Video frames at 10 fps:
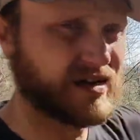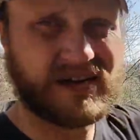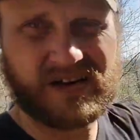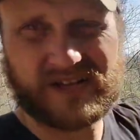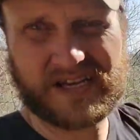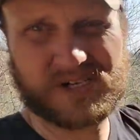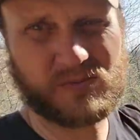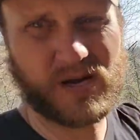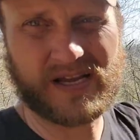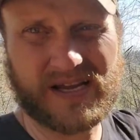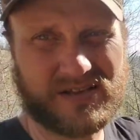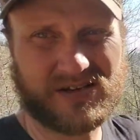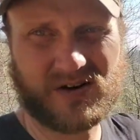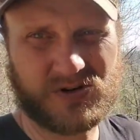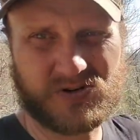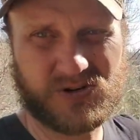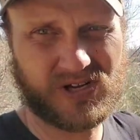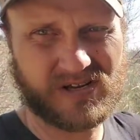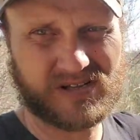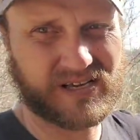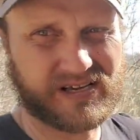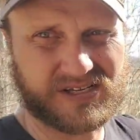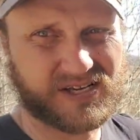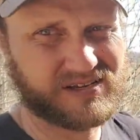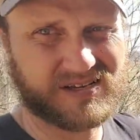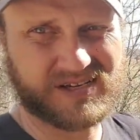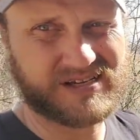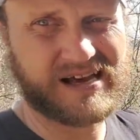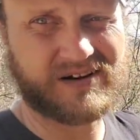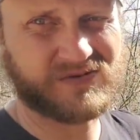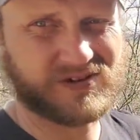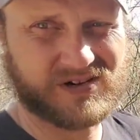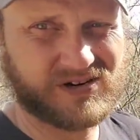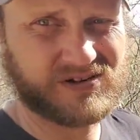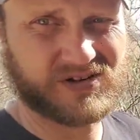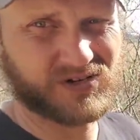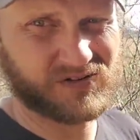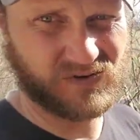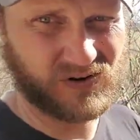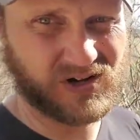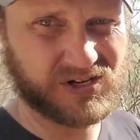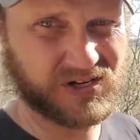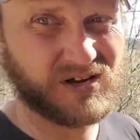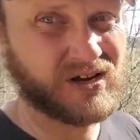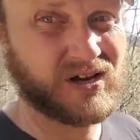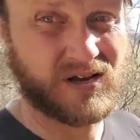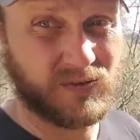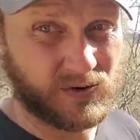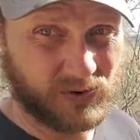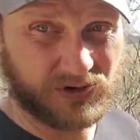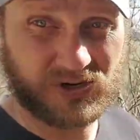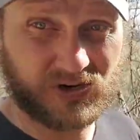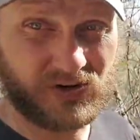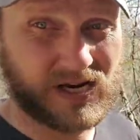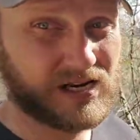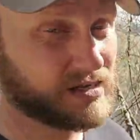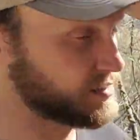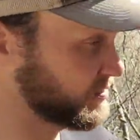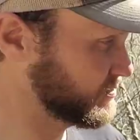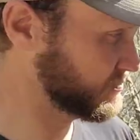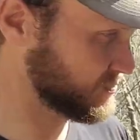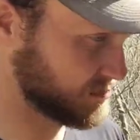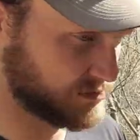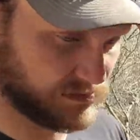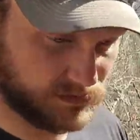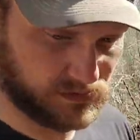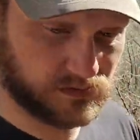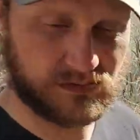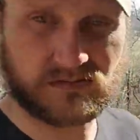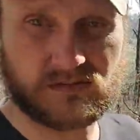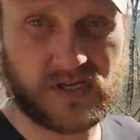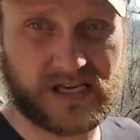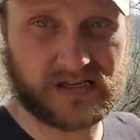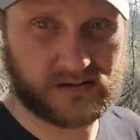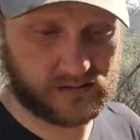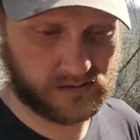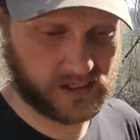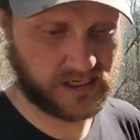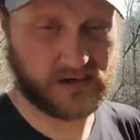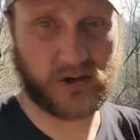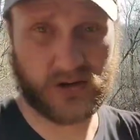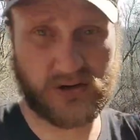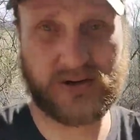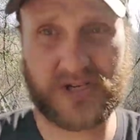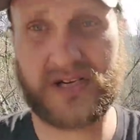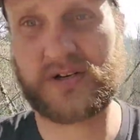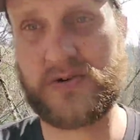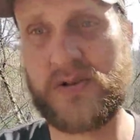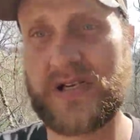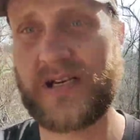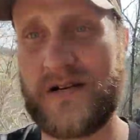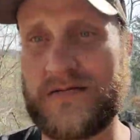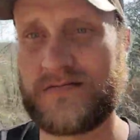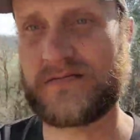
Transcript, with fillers: cut it out last year by hand the deer were using it like I said this is not for the deer this is for us but once you create it it it turns into the